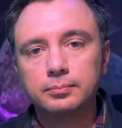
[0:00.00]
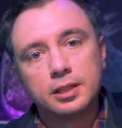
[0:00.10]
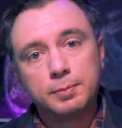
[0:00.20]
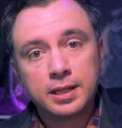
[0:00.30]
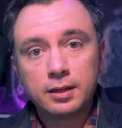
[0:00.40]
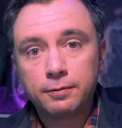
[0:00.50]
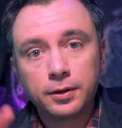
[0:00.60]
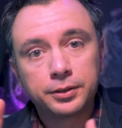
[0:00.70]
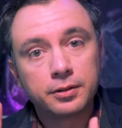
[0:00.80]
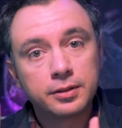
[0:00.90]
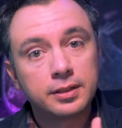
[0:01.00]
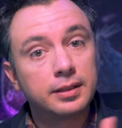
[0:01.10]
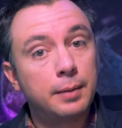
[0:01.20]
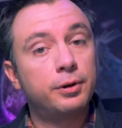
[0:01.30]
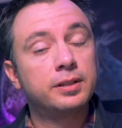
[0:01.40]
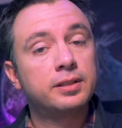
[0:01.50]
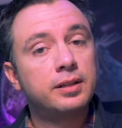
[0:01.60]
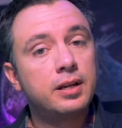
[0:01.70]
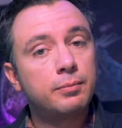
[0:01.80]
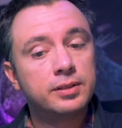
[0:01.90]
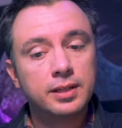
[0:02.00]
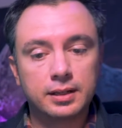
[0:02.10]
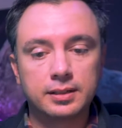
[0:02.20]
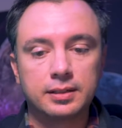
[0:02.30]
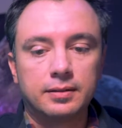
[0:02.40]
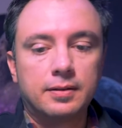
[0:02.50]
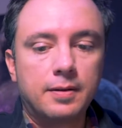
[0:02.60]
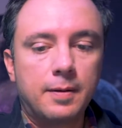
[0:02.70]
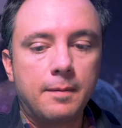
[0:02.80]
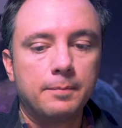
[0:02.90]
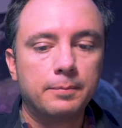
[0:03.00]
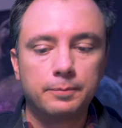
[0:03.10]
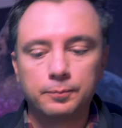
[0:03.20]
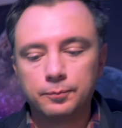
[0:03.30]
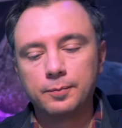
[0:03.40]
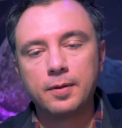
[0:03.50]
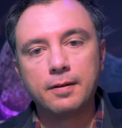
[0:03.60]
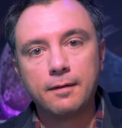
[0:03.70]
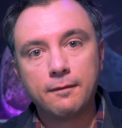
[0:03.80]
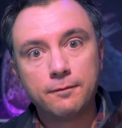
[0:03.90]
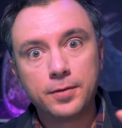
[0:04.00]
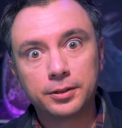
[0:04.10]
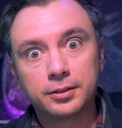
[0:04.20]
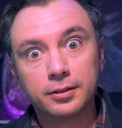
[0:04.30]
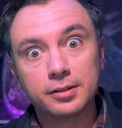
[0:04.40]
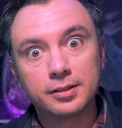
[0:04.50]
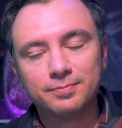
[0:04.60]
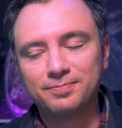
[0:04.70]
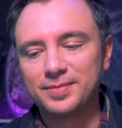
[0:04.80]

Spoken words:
Speaking of filters, that brings us to number 6. Filters.